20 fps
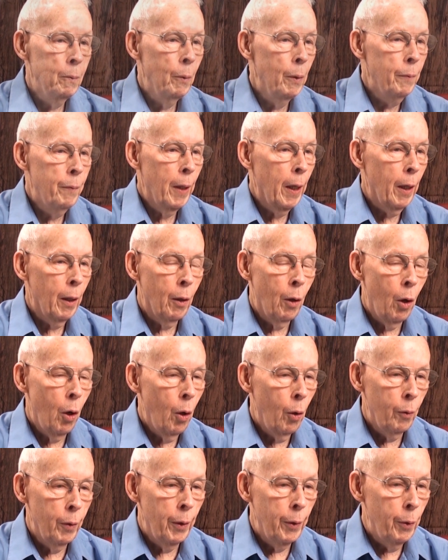We've had
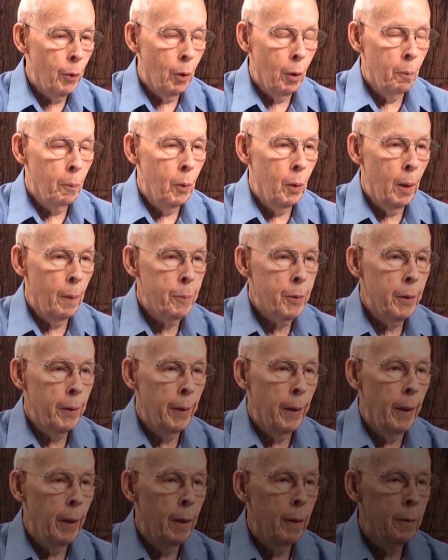all the normal ups and
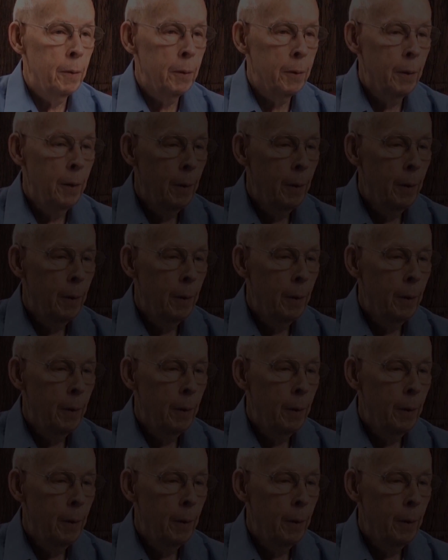downs.